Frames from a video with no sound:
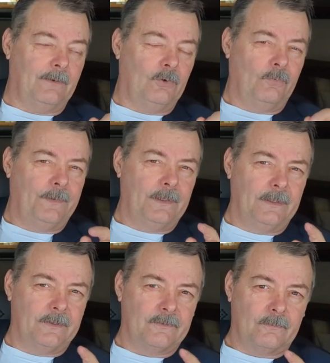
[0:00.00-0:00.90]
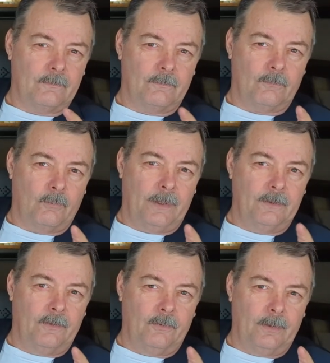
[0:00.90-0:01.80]
I don't know if he did this
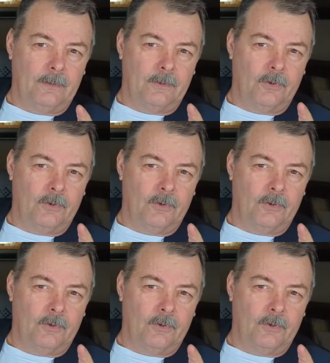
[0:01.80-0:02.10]
right during